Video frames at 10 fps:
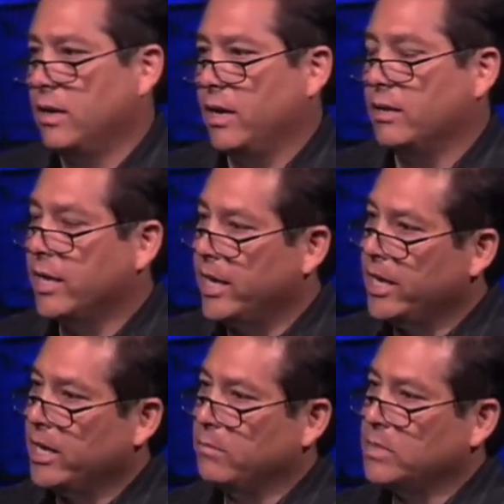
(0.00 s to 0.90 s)
and letting
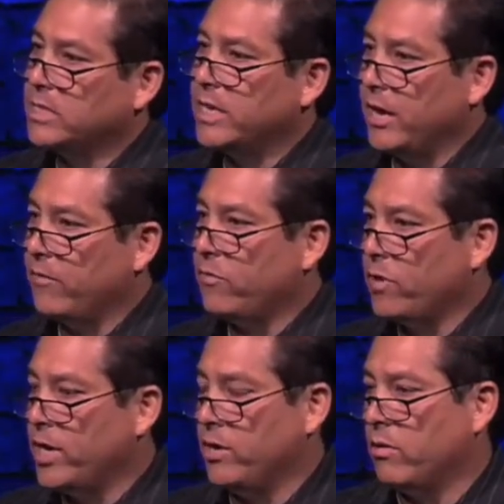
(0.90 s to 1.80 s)
him set
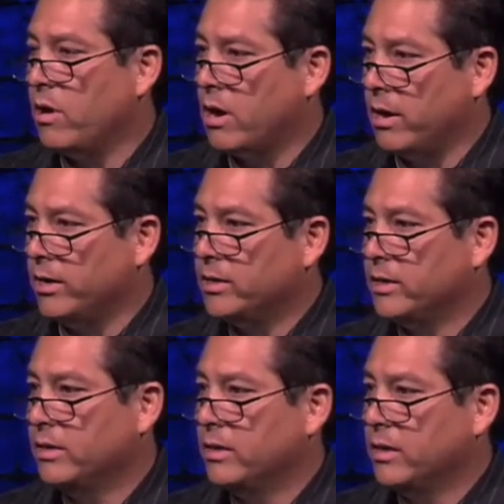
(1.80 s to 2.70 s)
free your heart
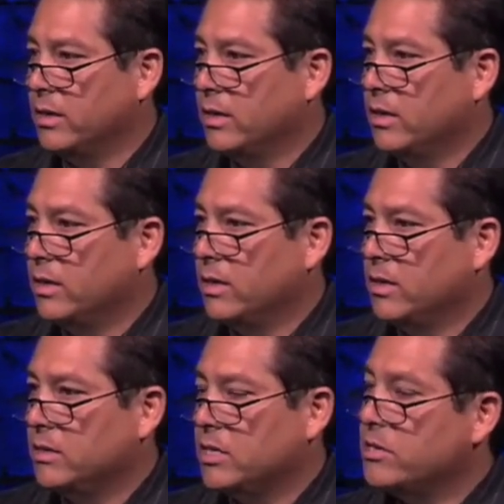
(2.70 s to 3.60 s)

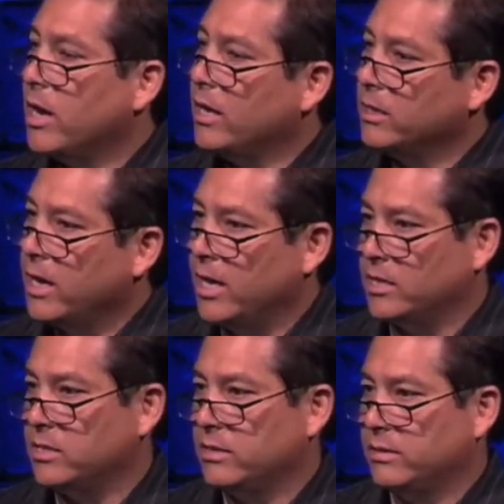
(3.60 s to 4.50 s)
to not
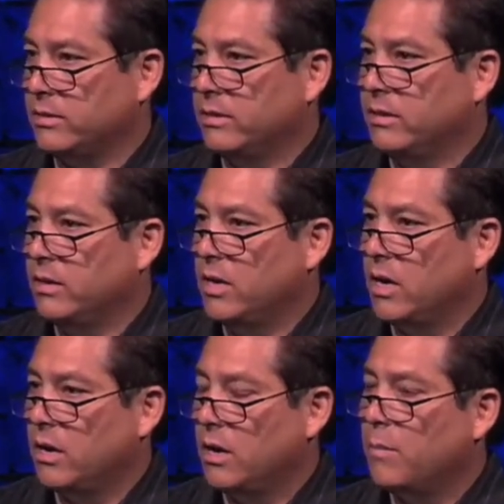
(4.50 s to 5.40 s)
lust,
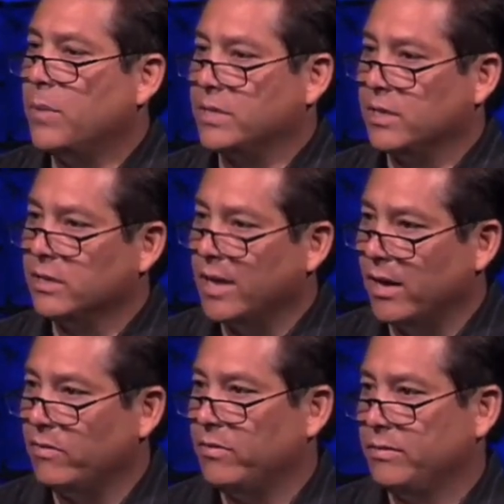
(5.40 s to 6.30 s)
but to
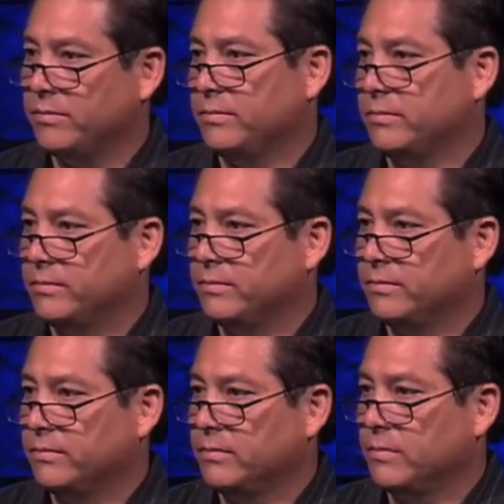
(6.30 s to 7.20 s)
love,
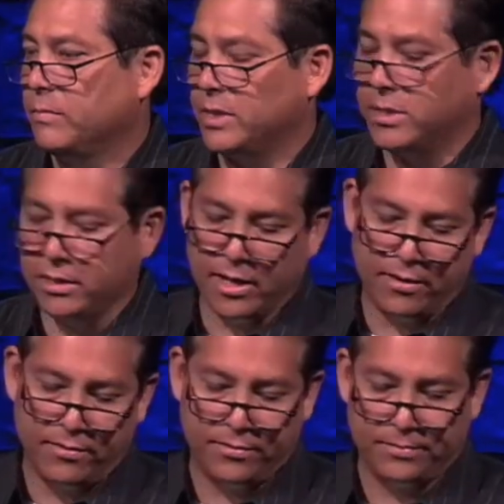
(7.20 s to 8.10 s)
but to
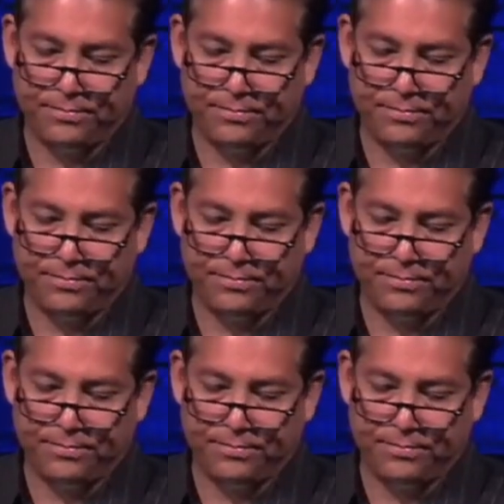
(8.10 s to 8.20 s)
love.